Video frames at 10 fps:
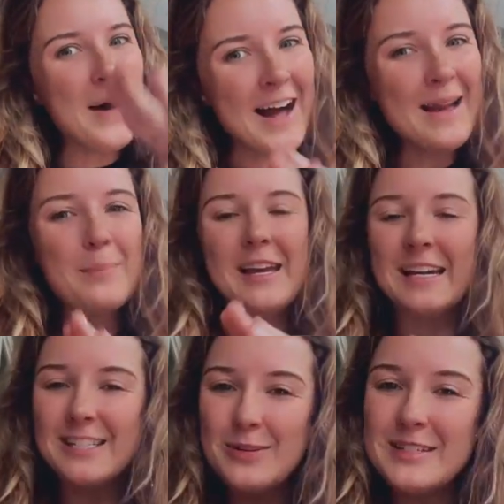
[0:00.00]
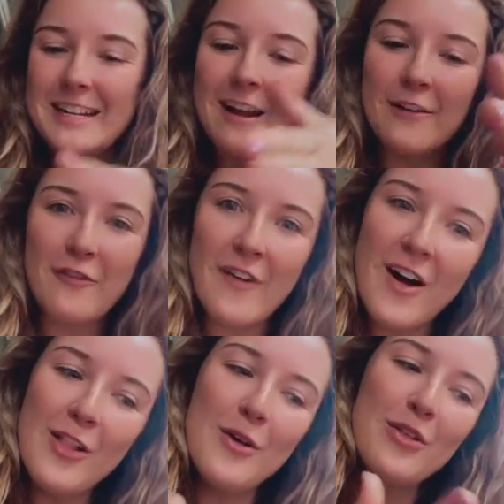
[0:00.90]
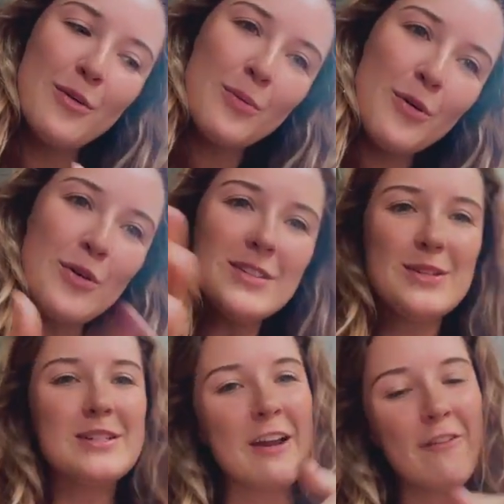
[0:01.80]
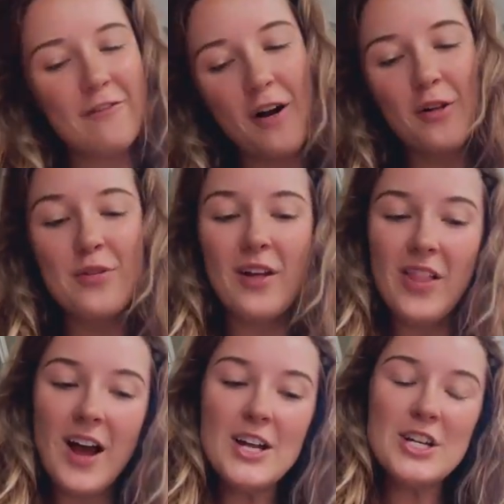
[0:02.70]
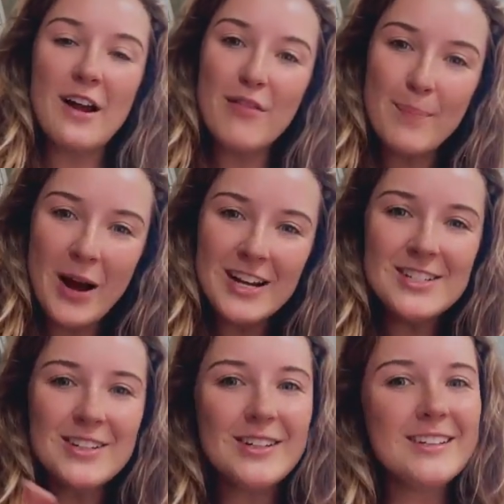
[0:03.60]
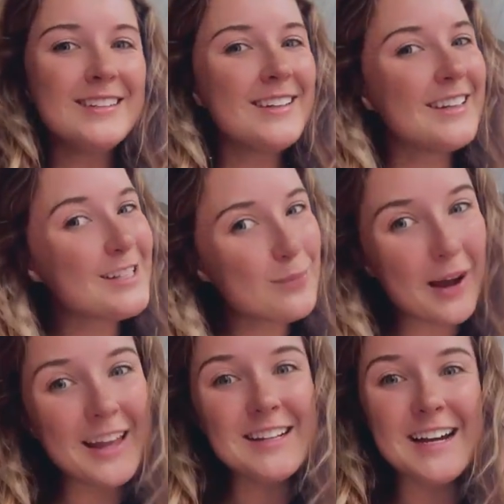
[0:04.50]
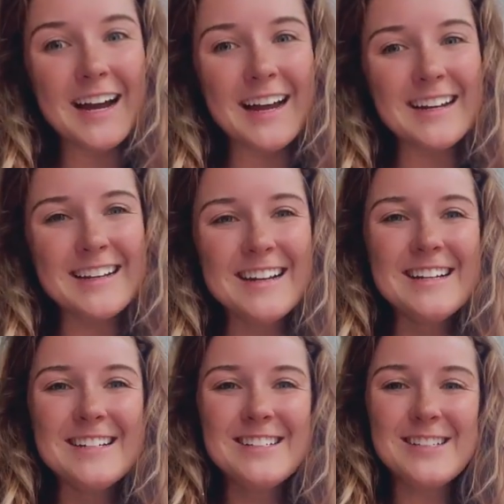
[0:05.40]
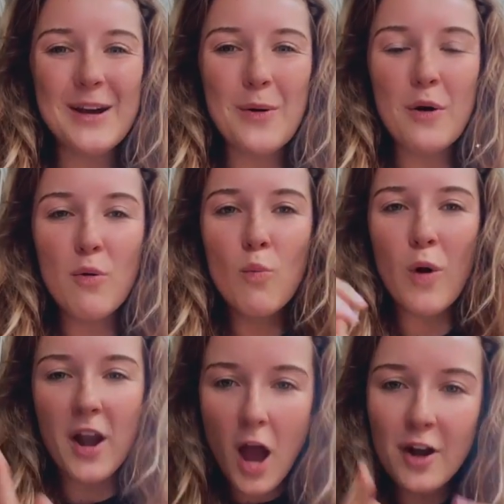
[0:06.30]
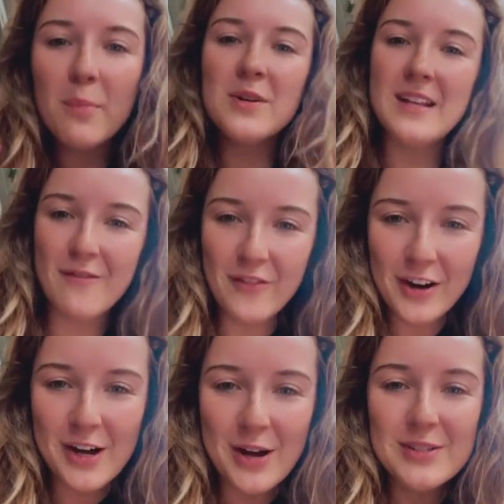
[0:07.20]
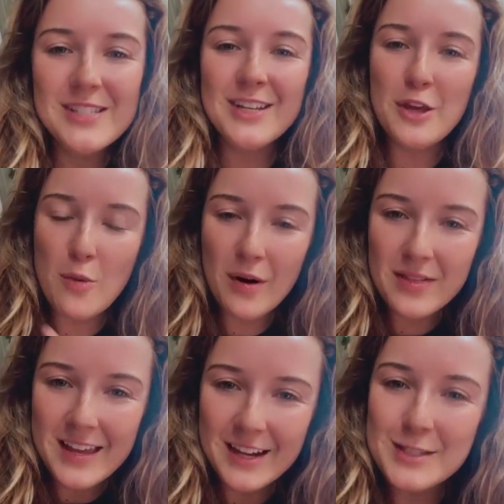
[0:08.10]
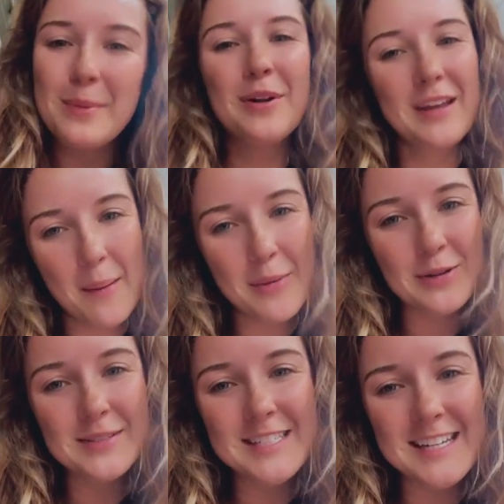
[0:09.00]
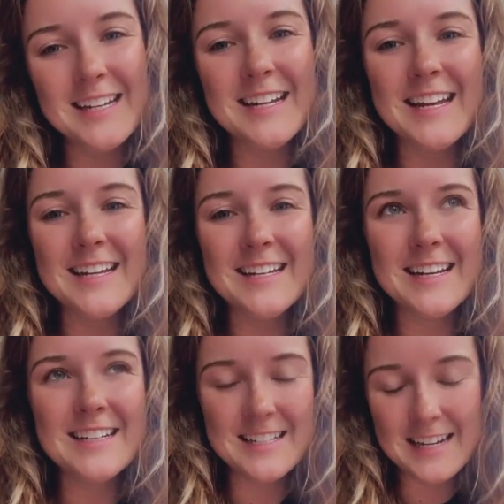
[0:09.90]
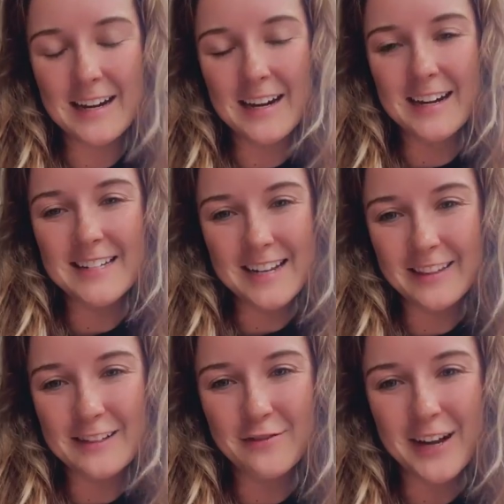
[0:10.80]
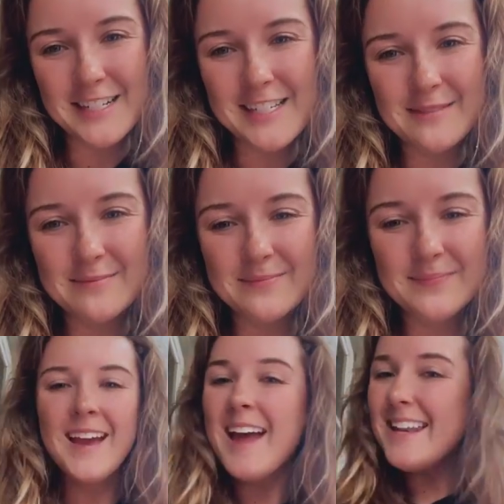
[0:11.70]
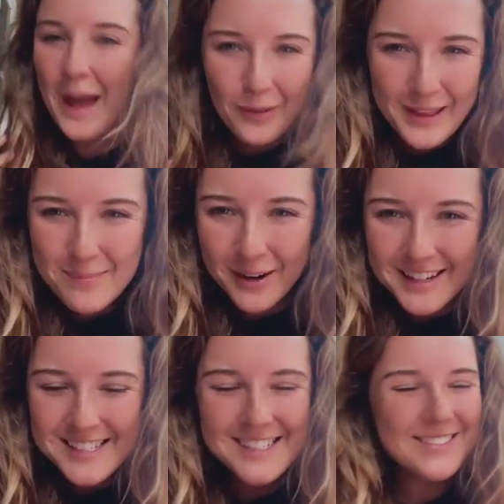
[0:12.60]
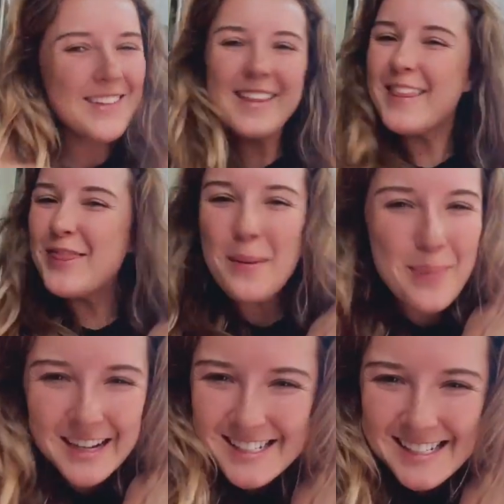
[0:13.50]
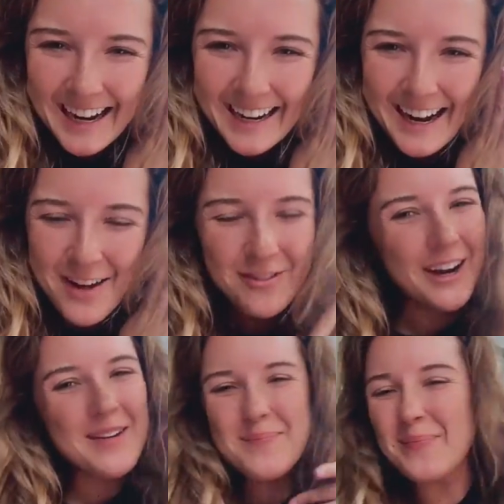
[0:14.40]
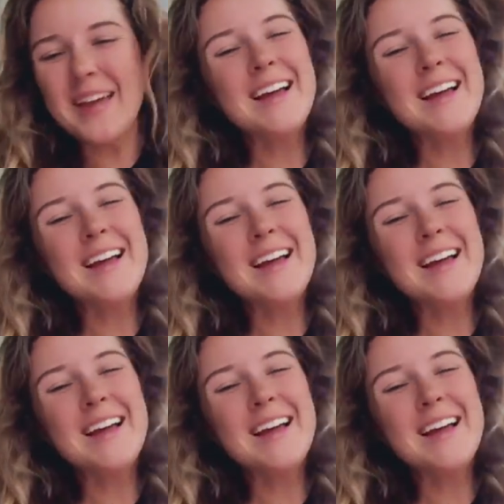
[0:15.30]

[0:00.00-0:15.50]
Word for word: But because you didn't follow the rules, you didn't follow the logic of the puzzle, it's why you died. So 100% Virgos, you are the exploding chemical scene in De uh, Deadly Device. Now, Libras, the best sign ever.